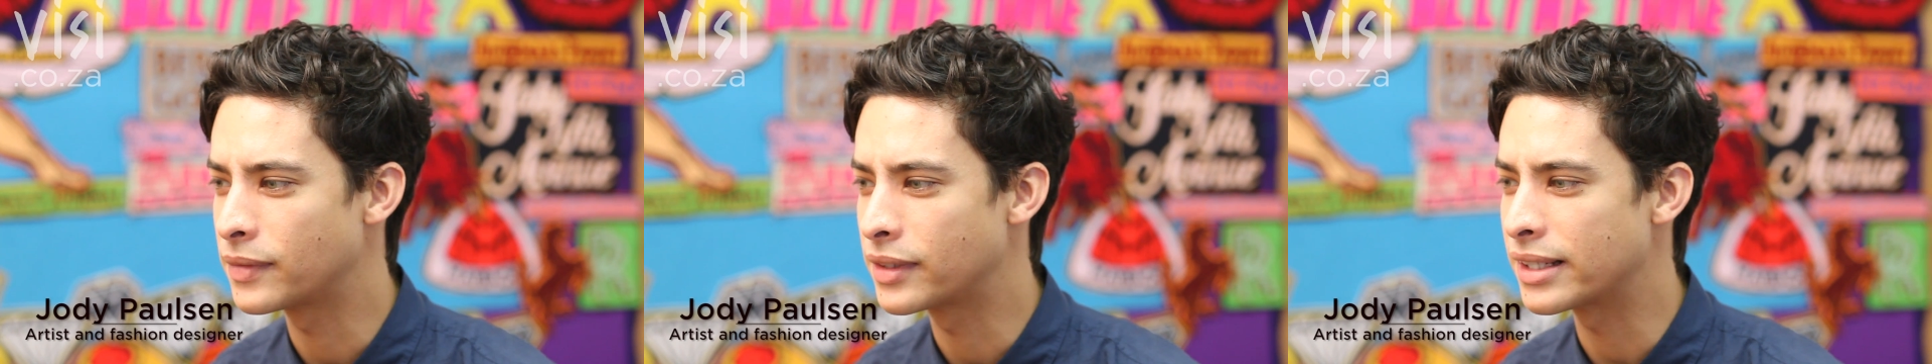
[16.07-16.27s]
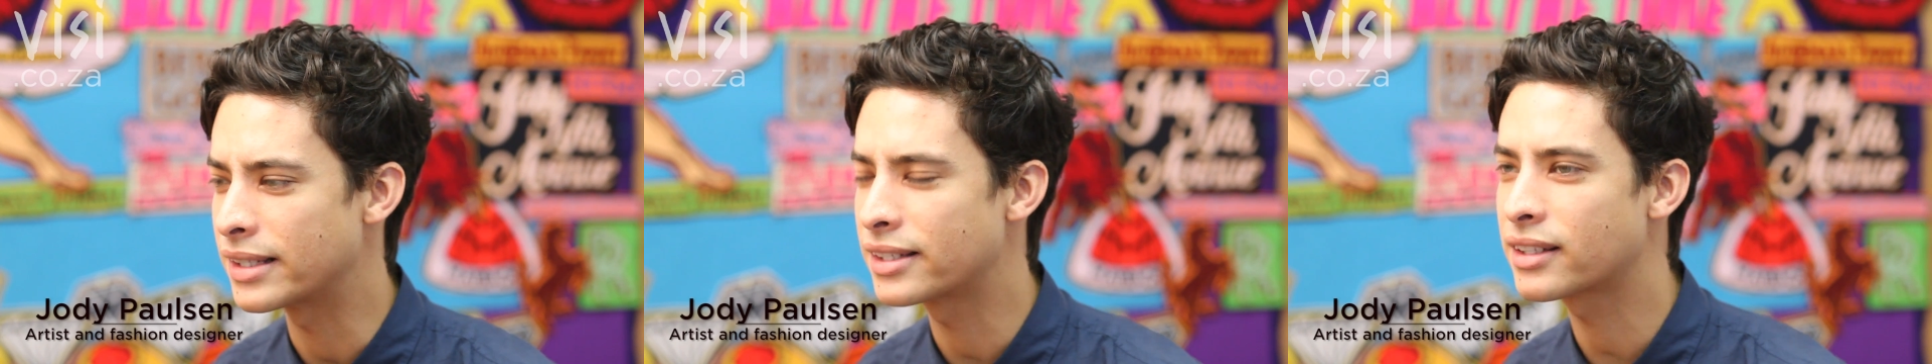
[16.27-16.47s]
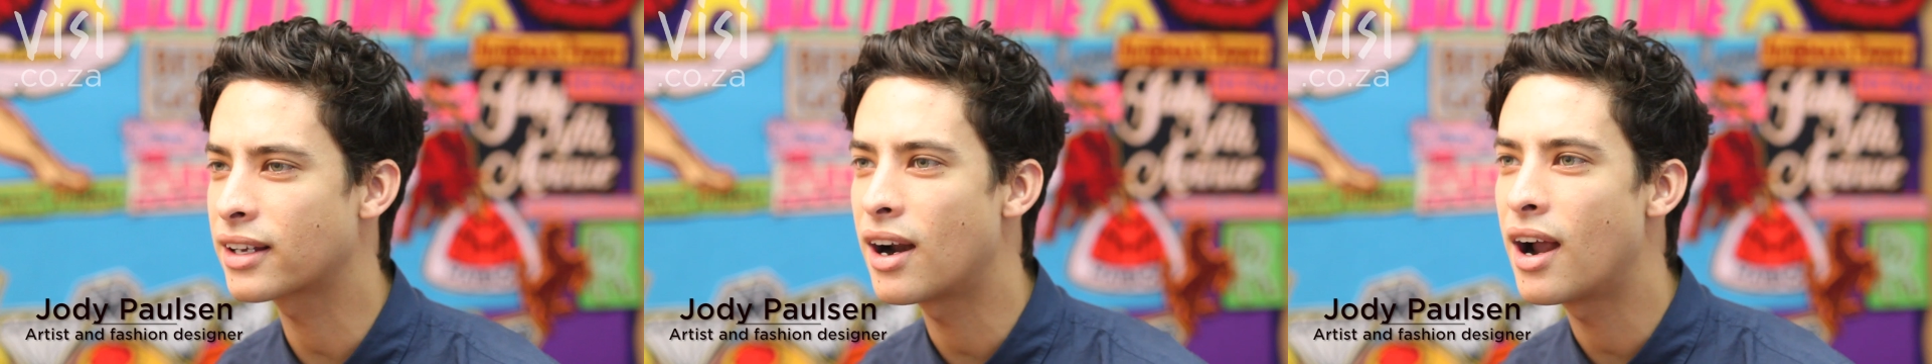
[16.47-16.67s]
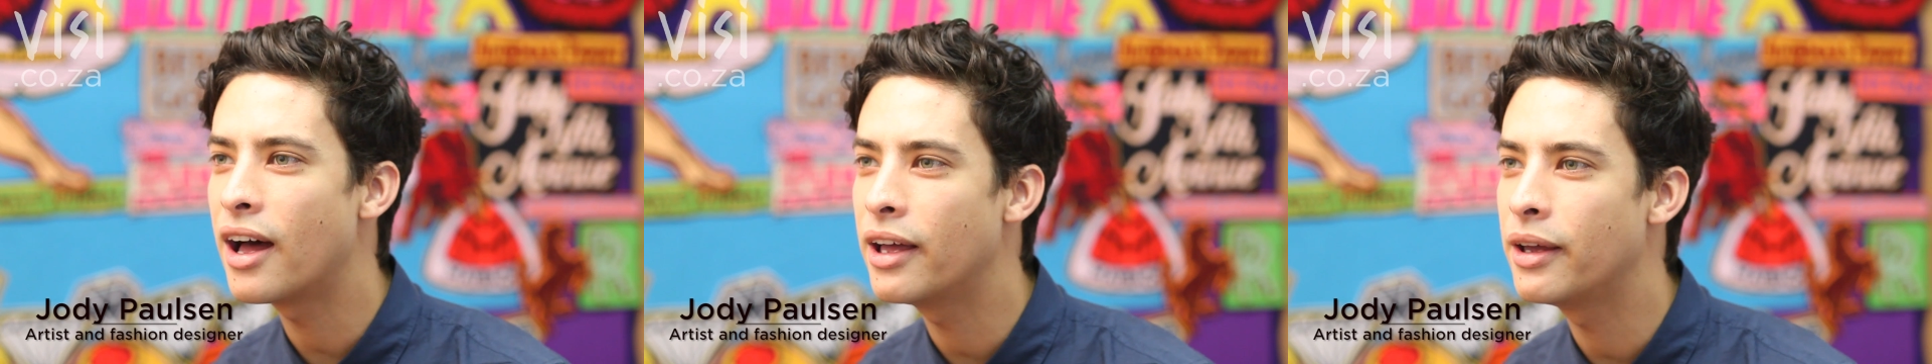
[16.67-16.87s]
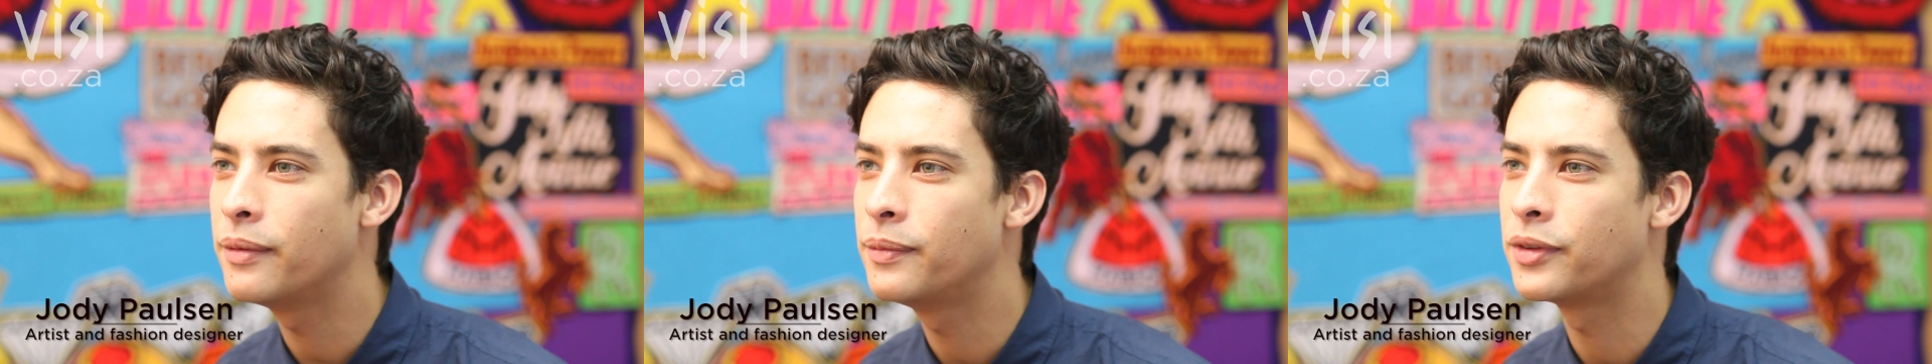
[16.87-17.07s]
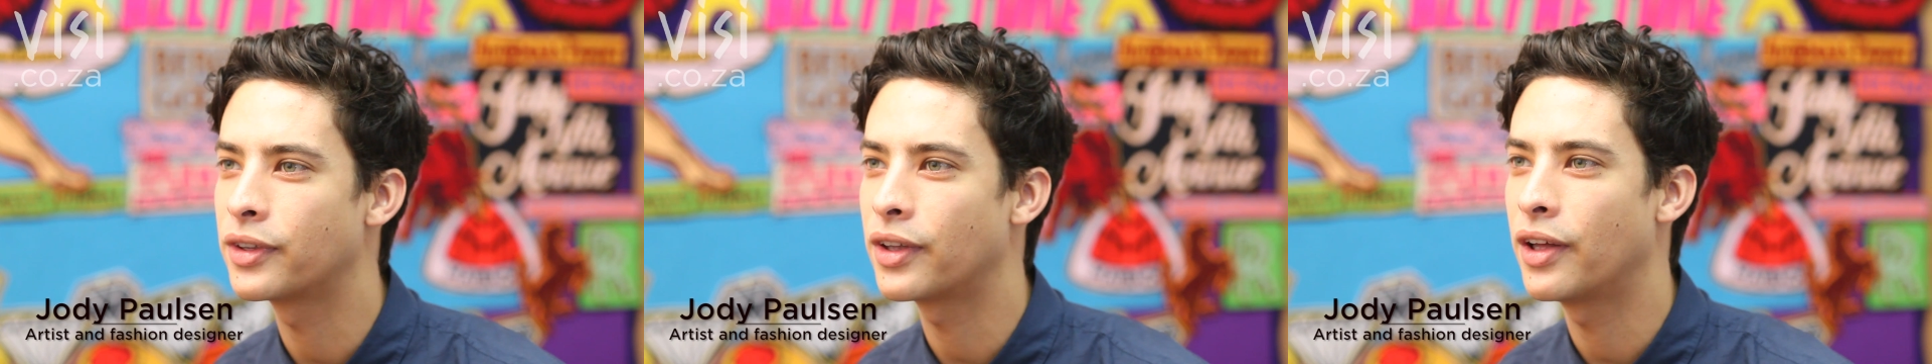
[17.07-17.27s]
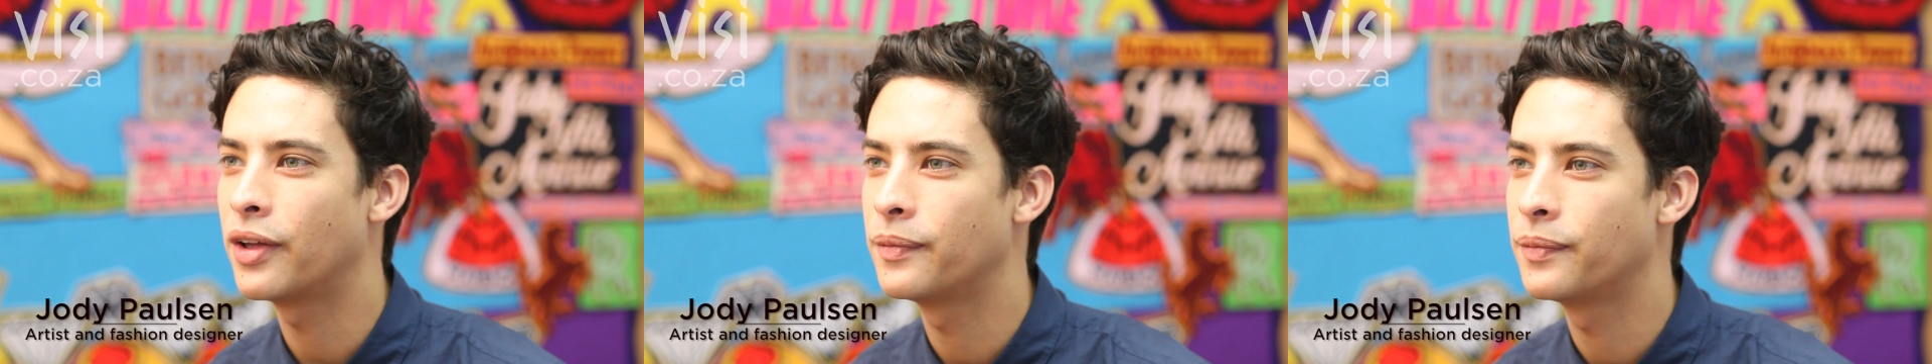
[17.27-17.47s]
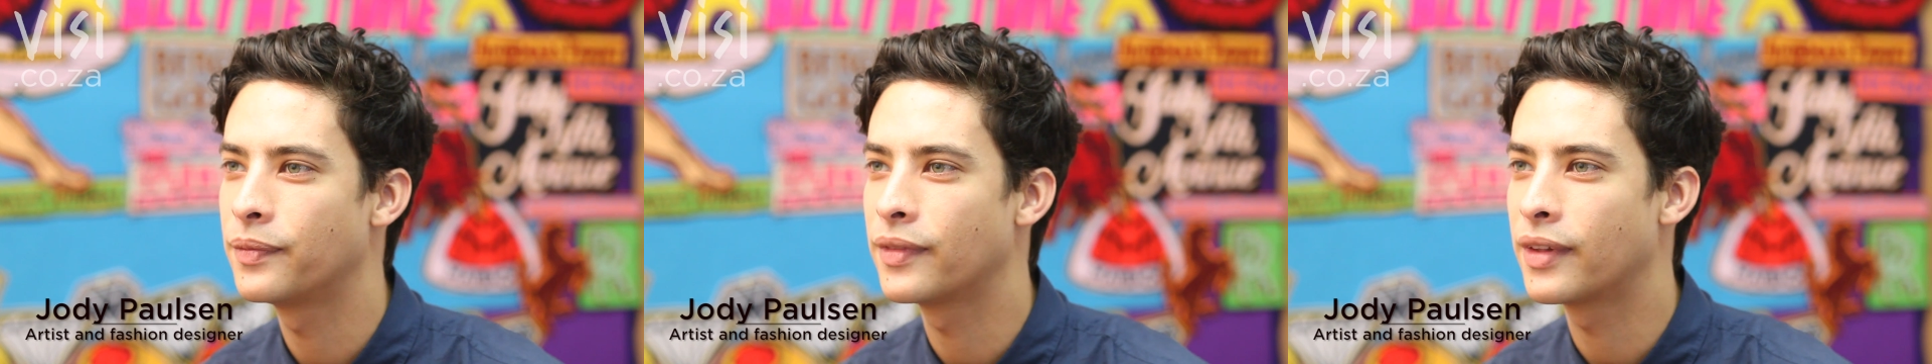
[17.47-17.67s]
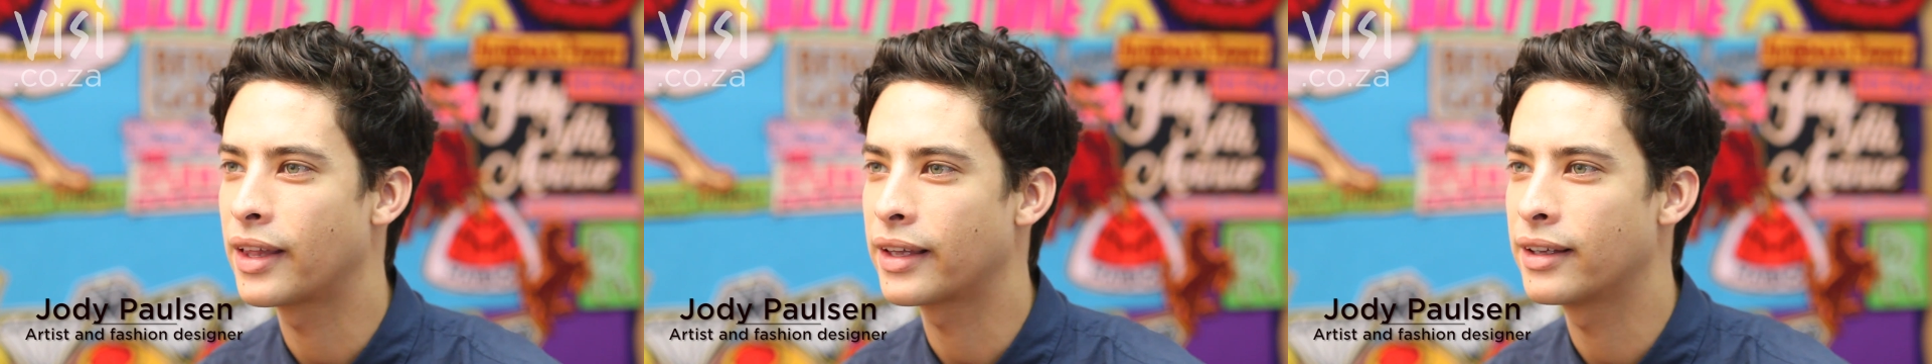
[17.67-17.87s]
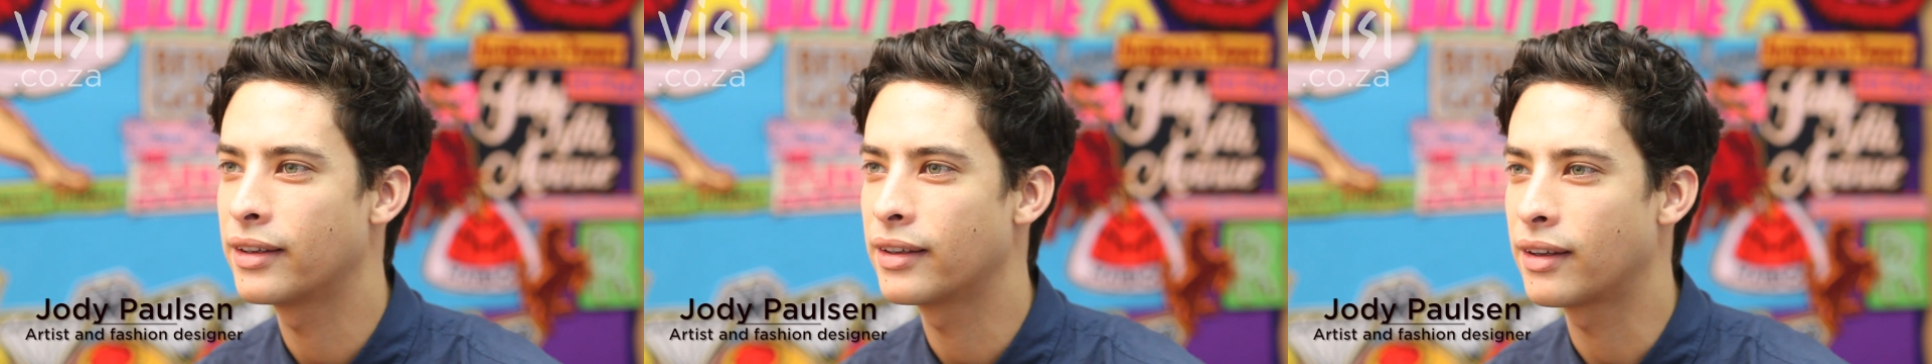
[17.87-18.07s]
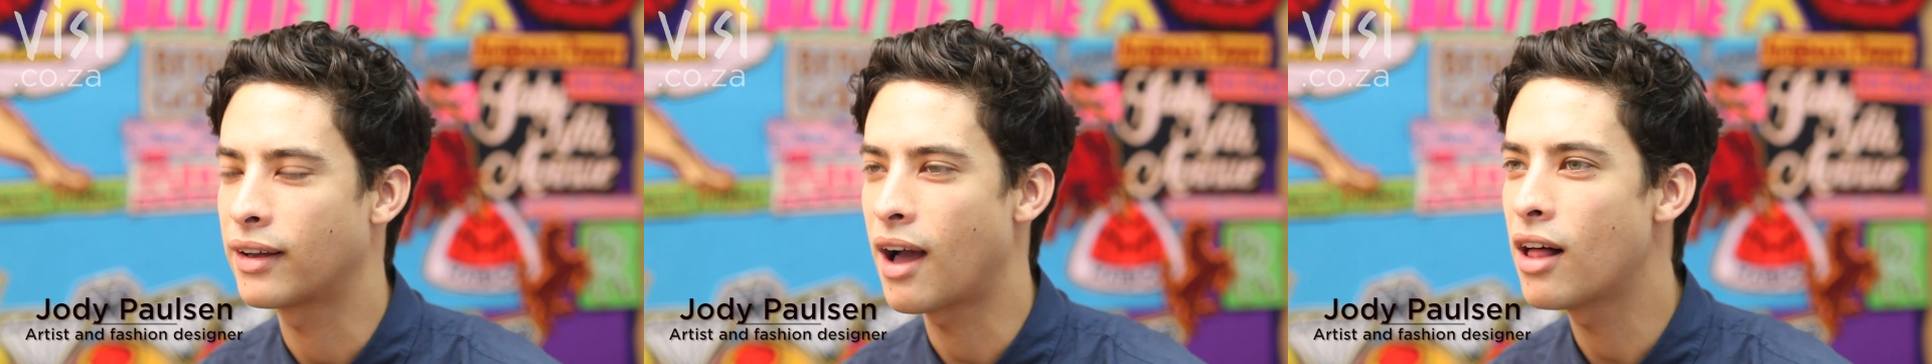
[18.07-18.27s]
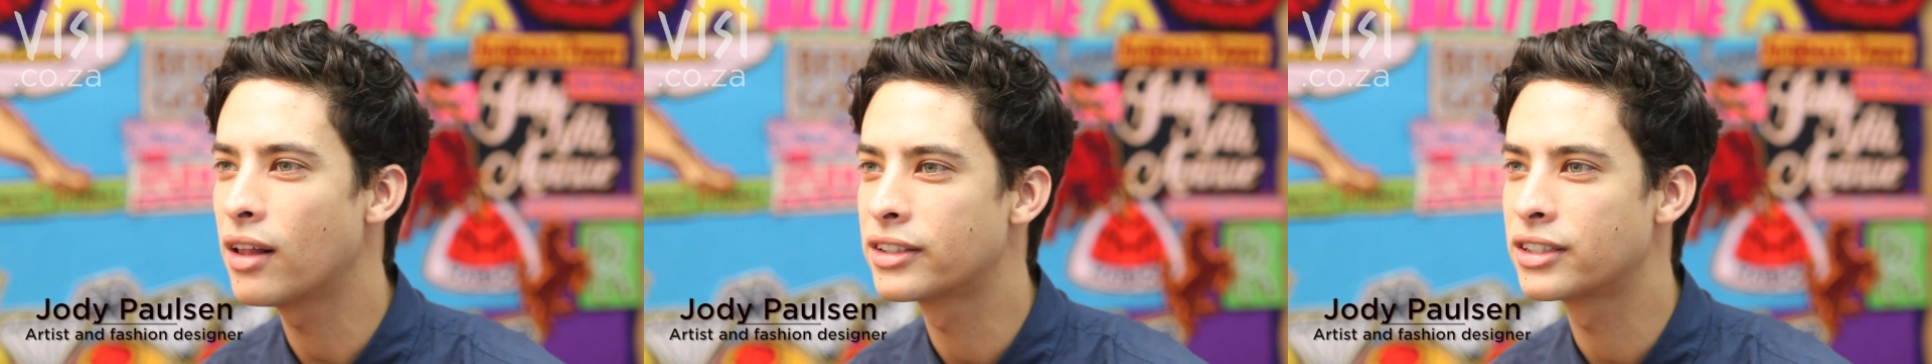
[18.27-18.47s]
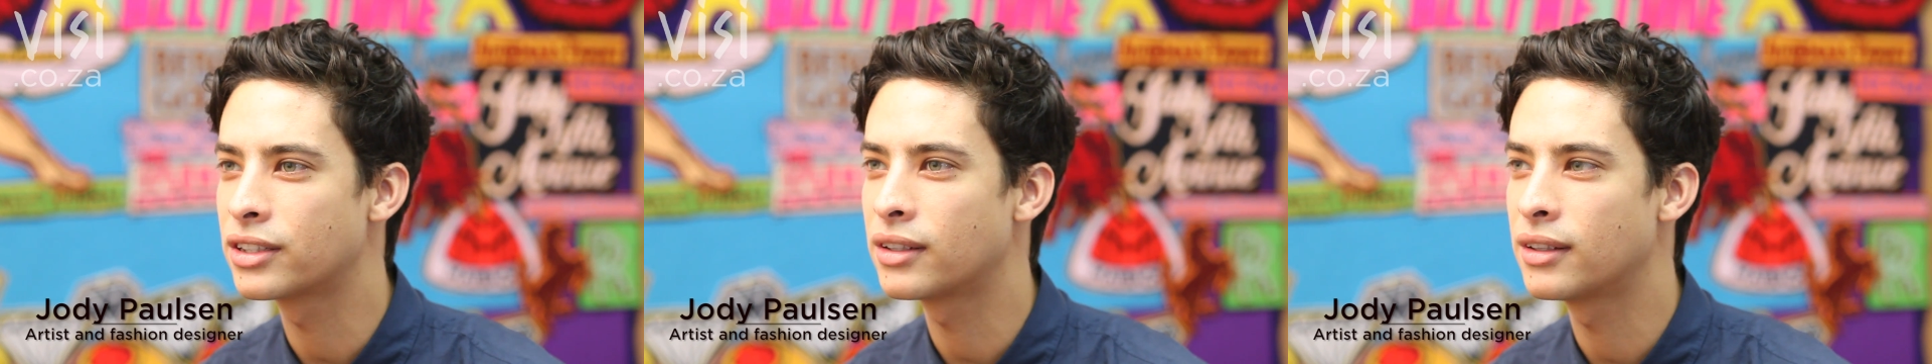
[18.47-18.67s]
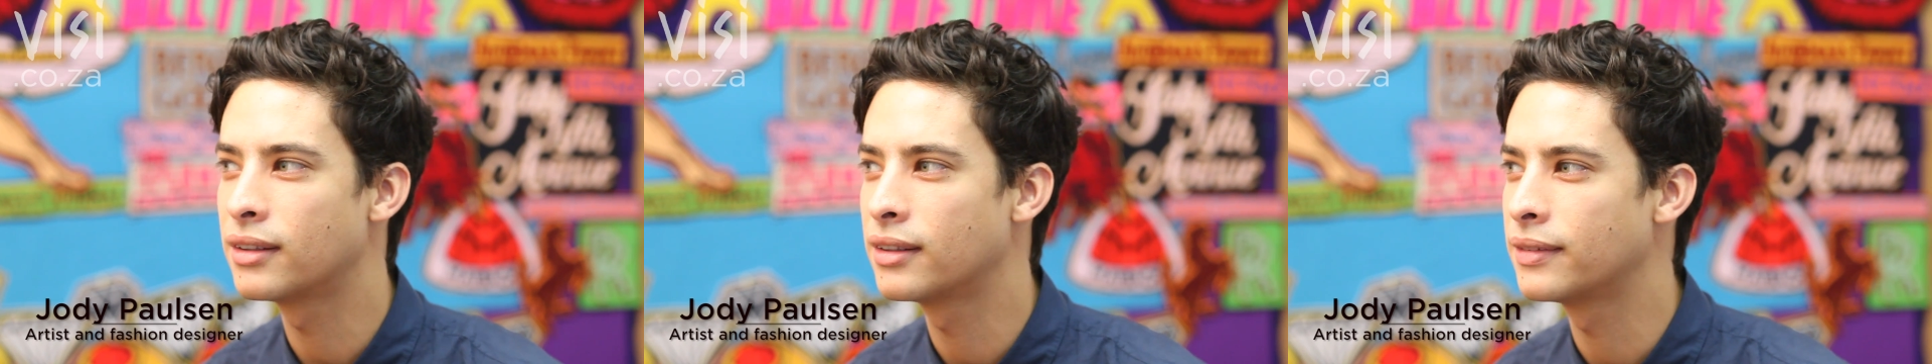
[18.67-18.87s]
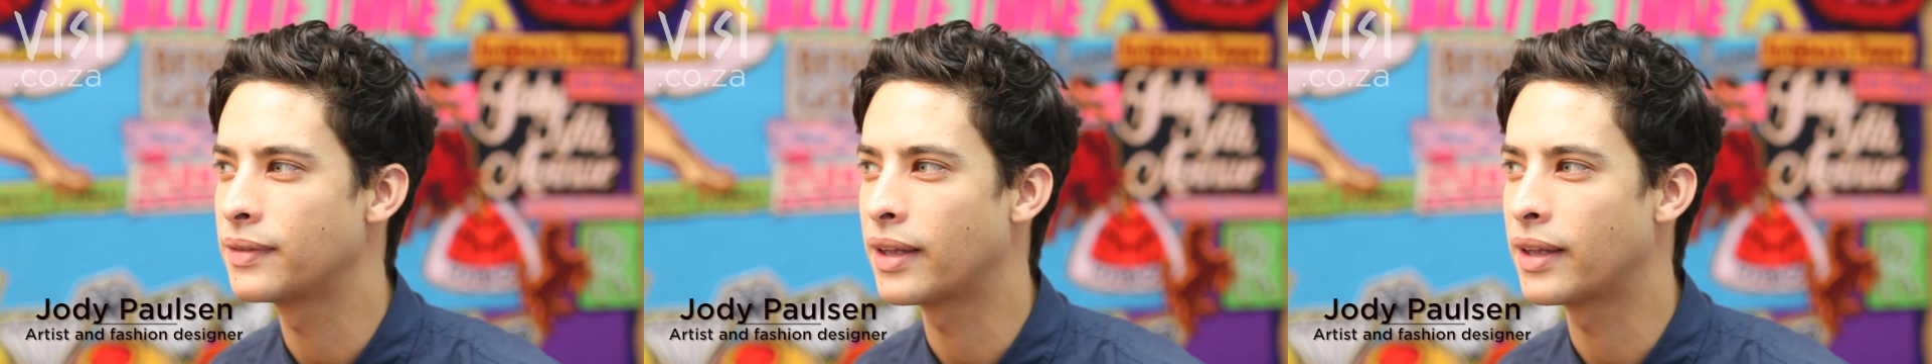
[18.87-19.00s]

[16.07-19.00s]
described like a cultural,